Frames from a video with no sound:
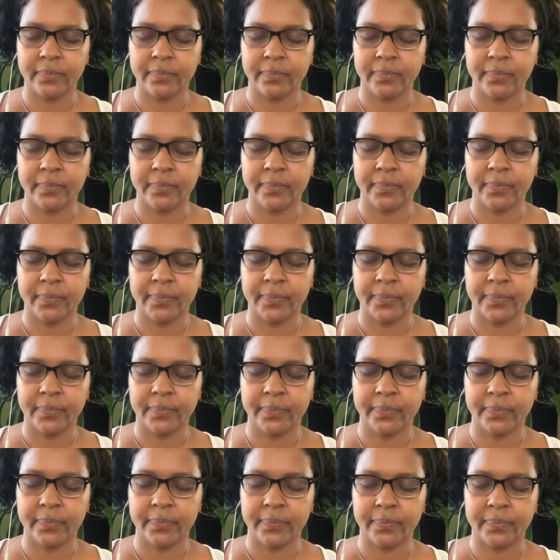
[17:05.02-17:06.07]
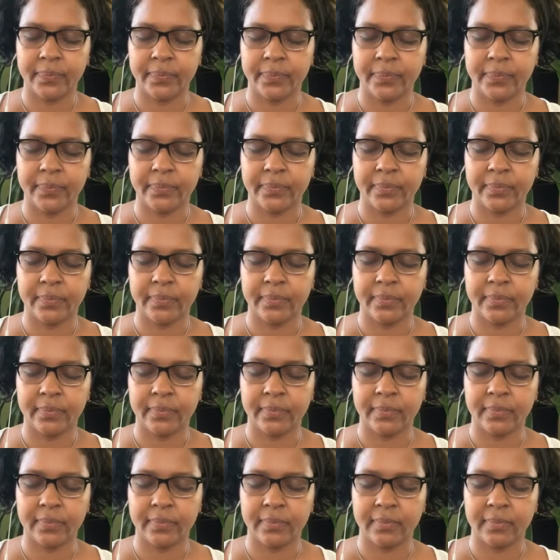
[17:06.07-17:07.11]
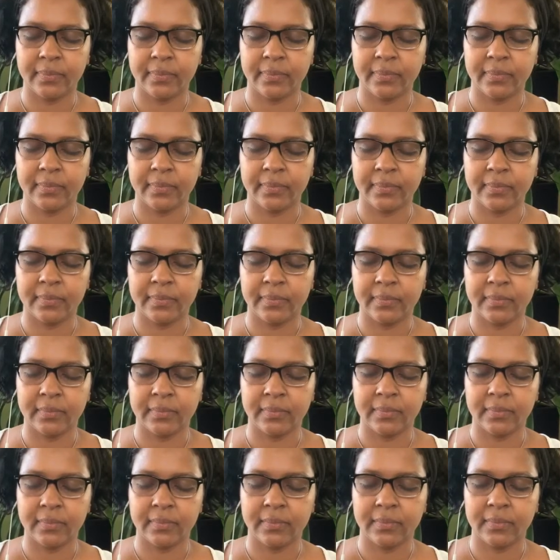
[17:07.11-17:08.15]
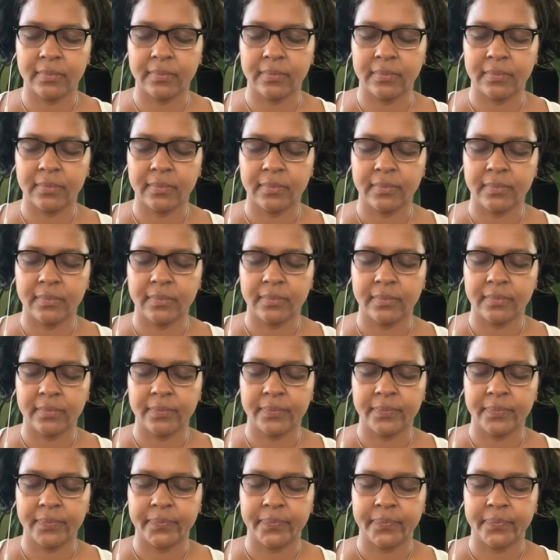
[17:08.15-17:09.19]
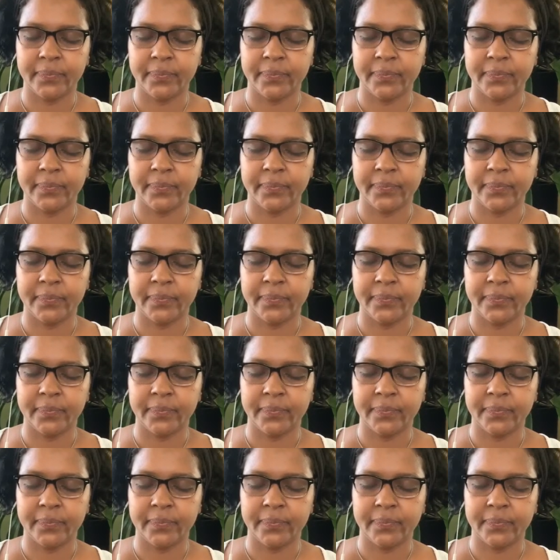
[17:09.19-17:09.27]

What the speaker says: (silence)